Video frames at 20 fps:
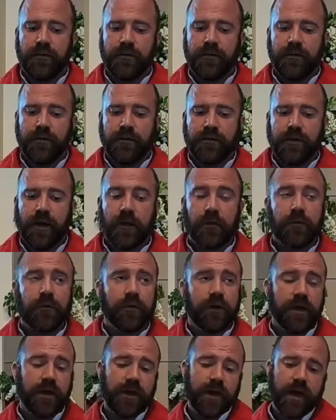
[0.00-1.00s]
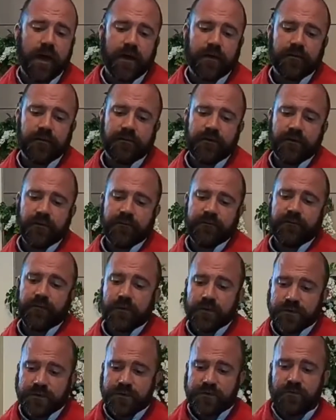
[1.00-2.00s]
Now, looking at the
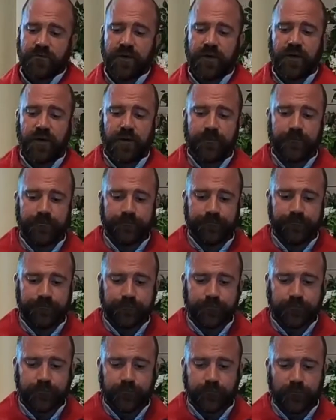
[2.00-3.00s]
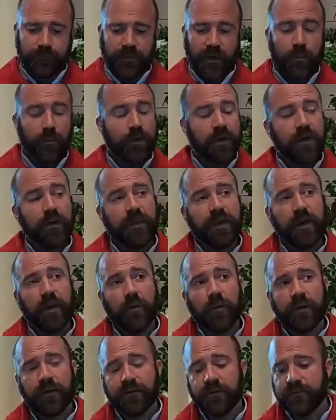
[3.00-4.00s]
first reading, we're going to be
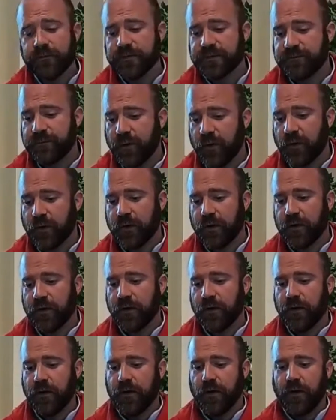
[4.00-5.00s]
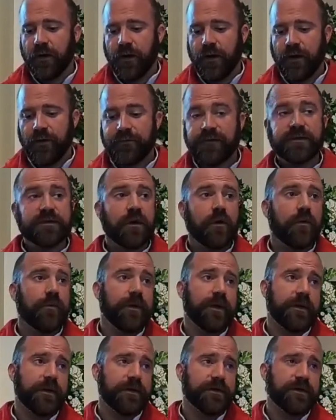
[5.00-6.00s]
going through this book of Tobit.
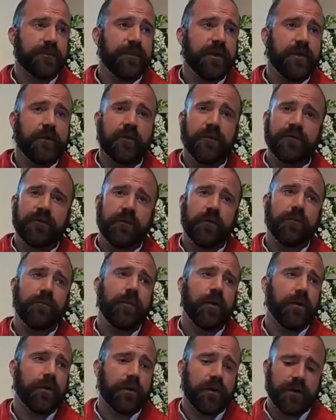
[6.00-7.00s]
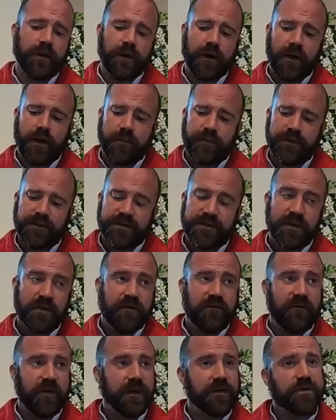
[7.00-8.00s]
It's a beautiful book. It's an
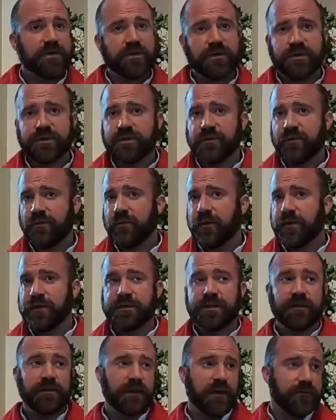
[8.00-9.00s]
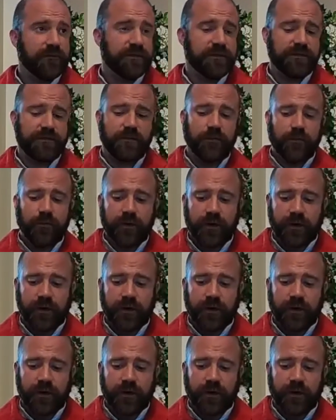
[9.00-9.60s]
adventure story. It's a love story.